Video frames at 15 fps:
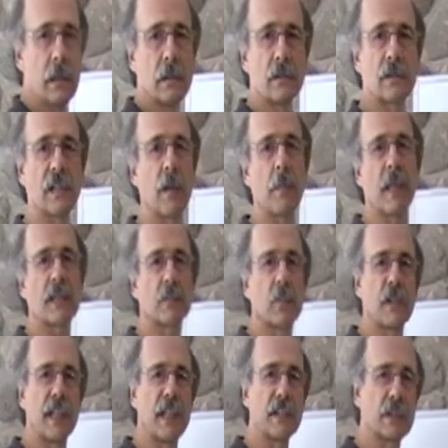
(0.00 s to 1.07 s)
Some
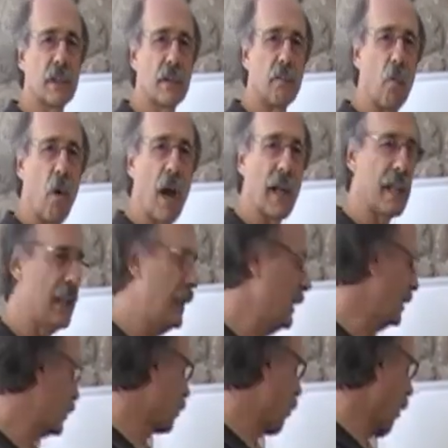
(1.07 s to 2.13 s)
explanation of why
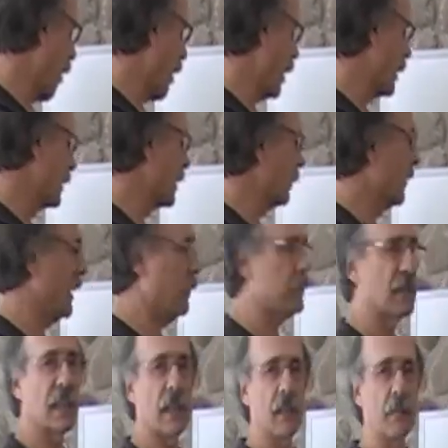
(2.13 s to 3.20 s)
he's wrong to be
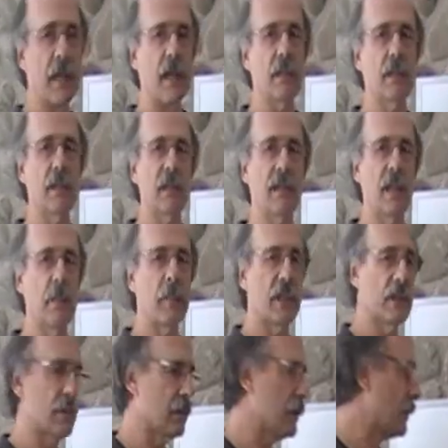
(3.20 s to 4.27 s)
upset about the tape
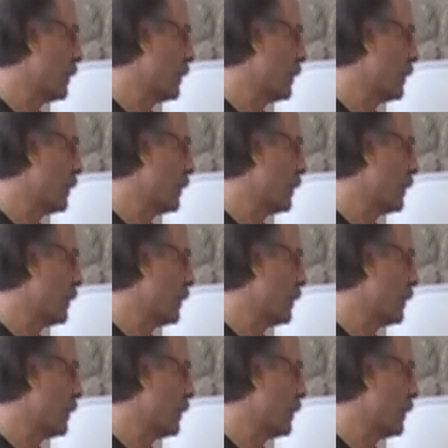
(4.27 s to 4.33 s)
measure and